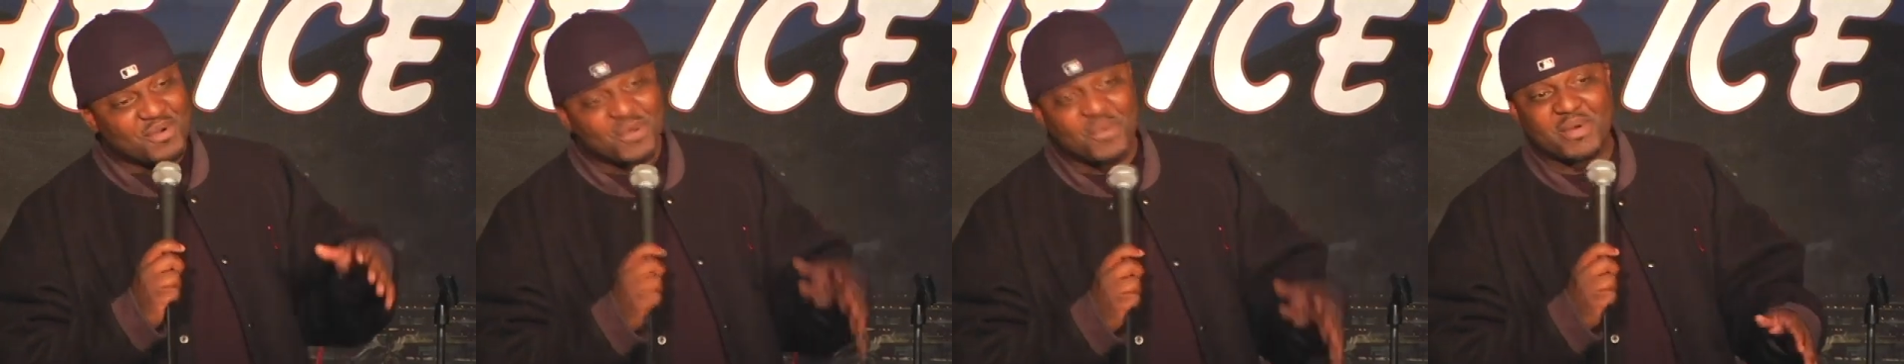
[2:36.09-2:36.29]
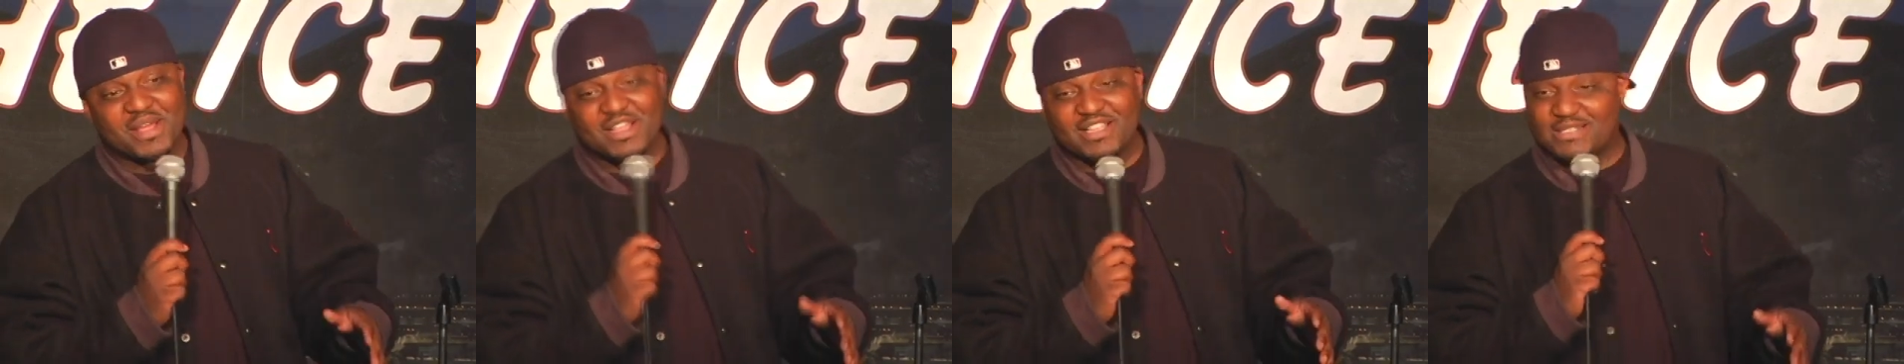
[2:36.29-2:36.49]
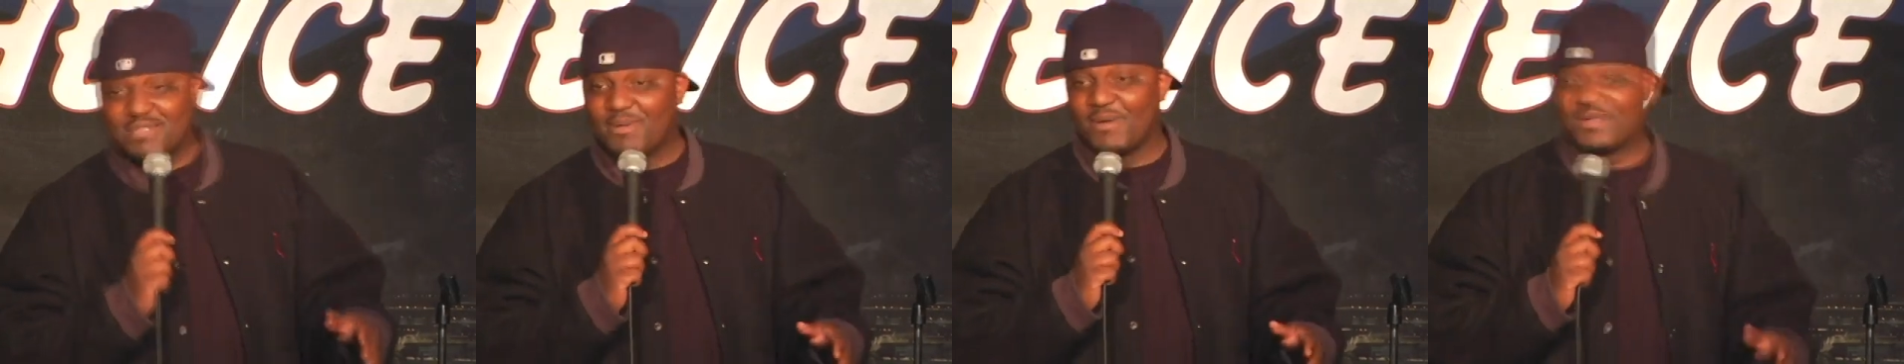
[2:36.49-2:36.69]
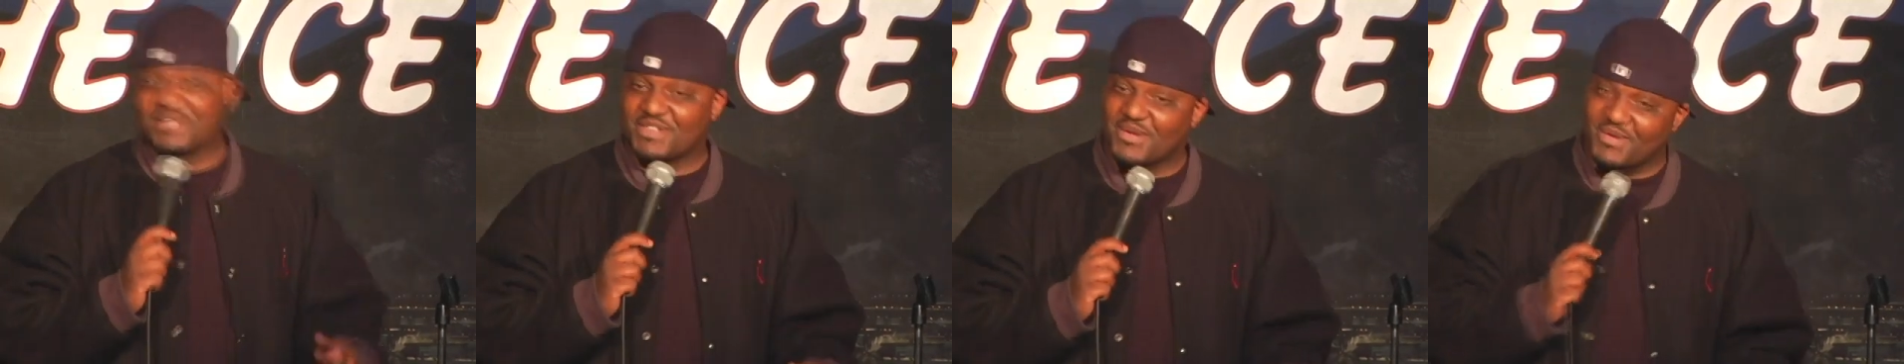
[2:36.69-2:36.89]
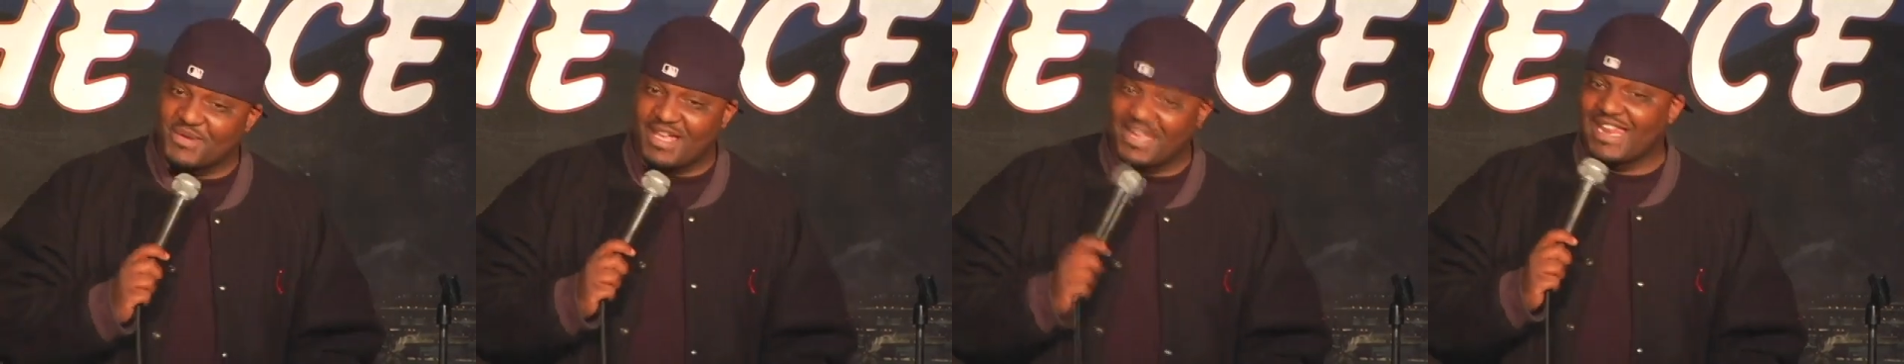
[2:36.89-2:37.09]
Real weed
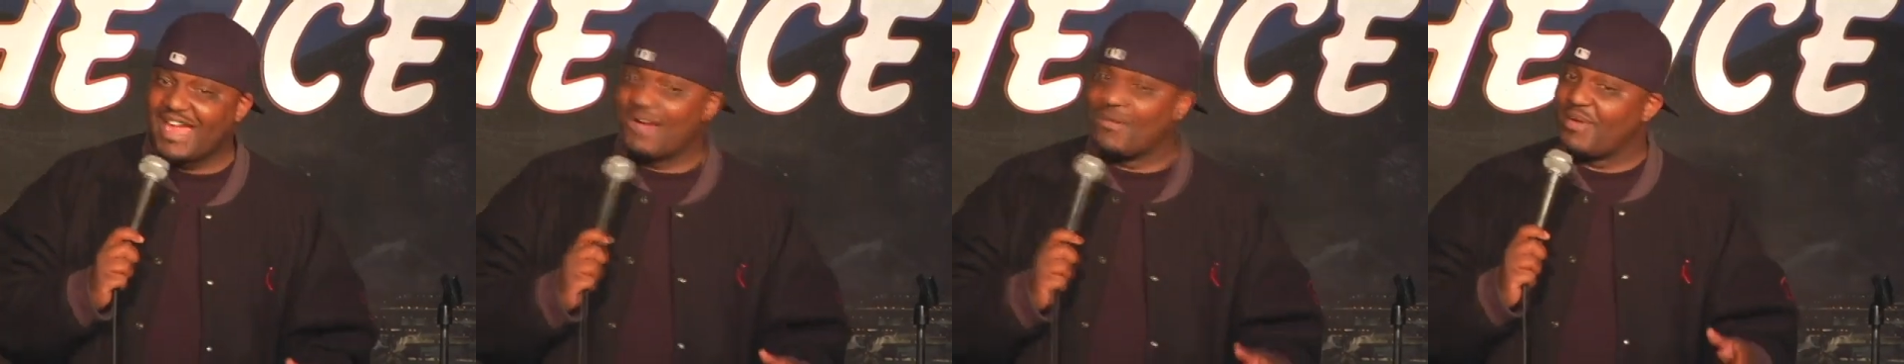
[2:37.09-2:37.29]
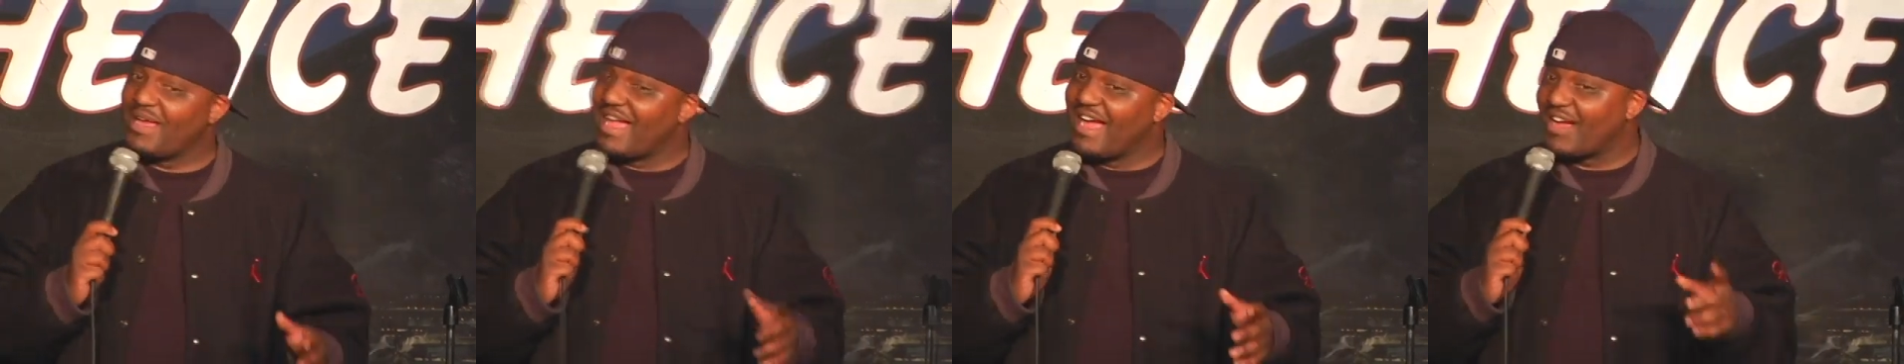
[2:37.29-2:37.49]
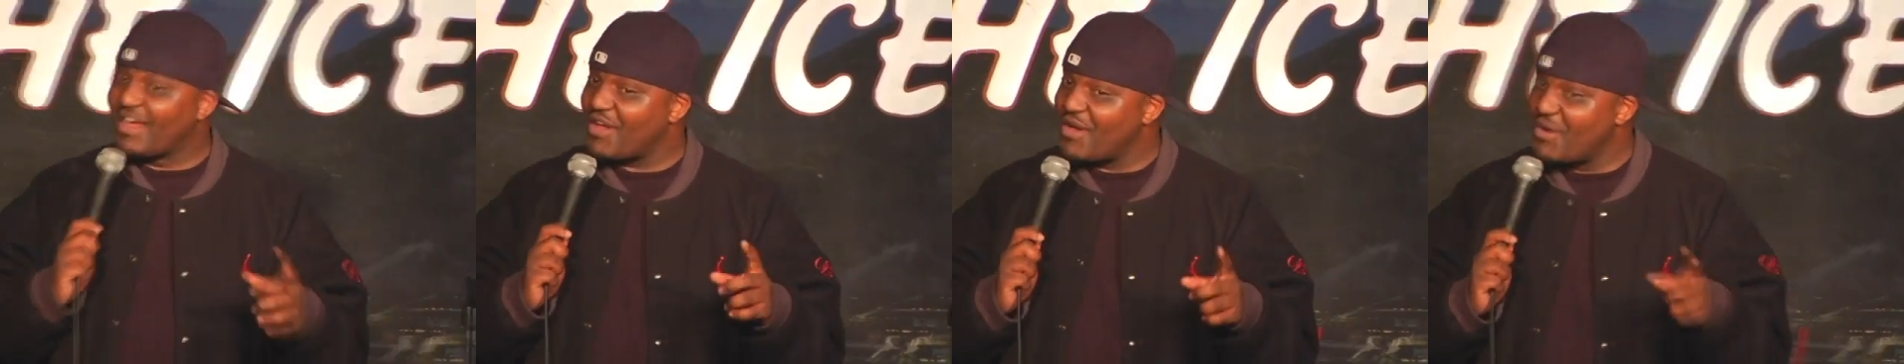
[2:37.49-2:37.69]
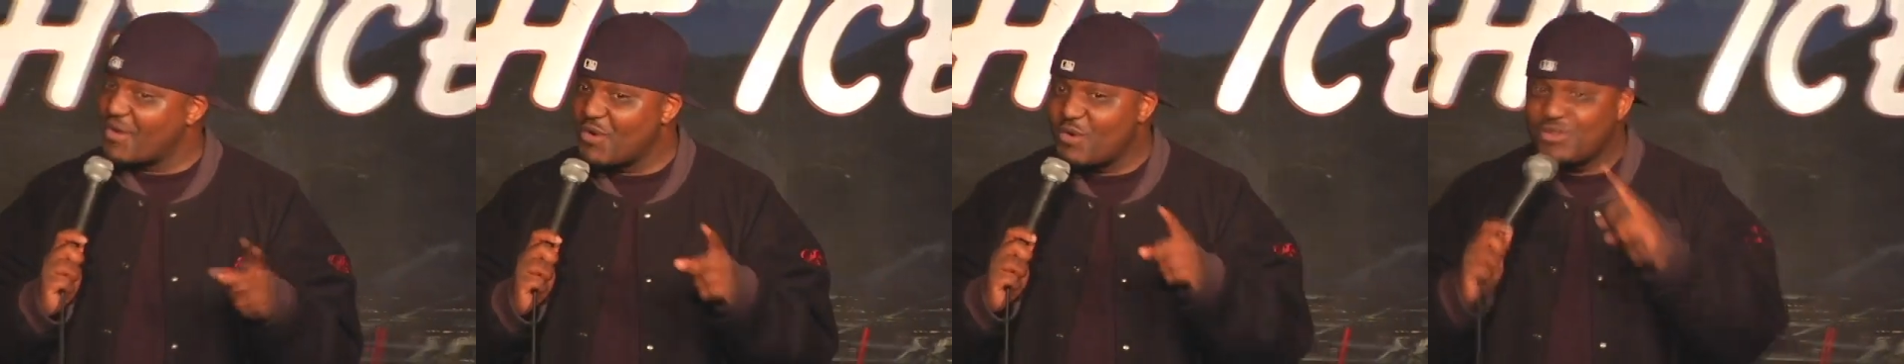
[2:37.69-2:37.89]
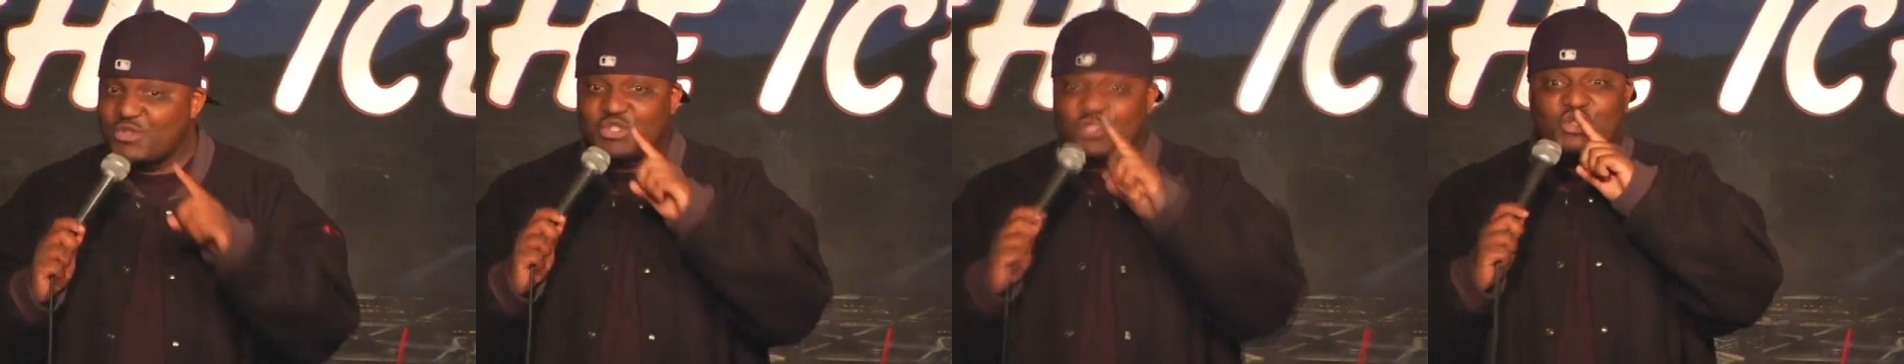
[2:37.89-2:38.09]
smokers on yell out. We got
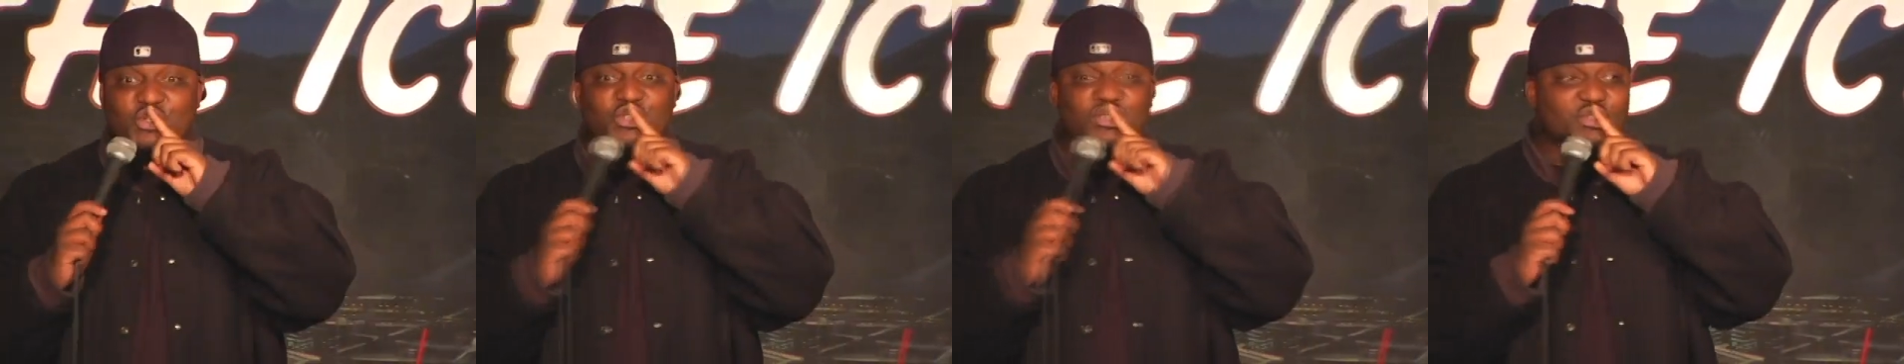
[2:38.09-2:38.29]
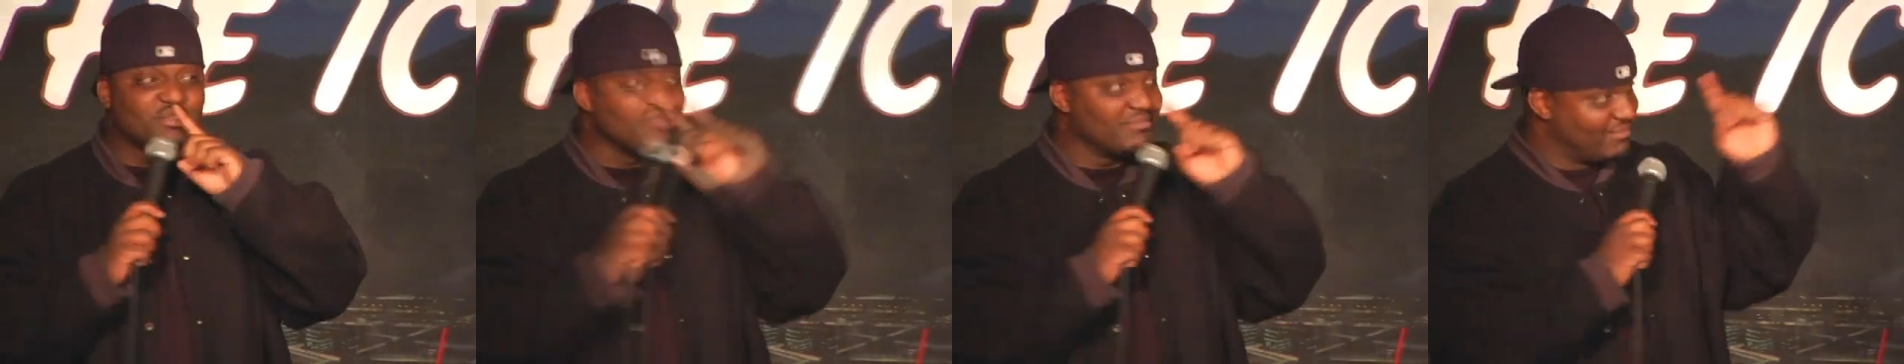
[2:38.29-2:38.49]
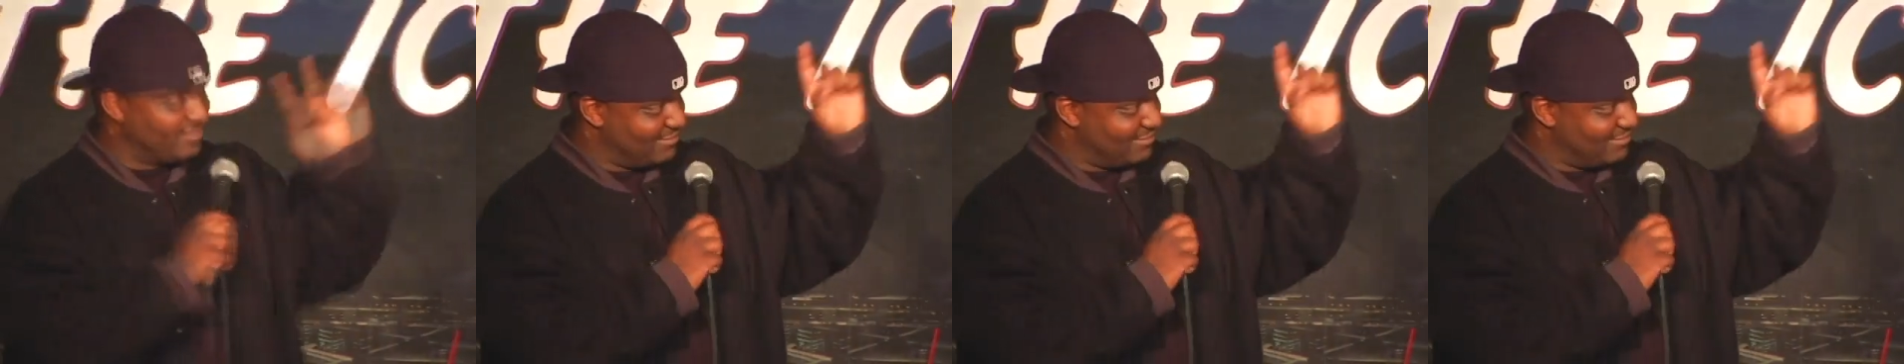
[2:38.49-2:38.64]
codes. Shh.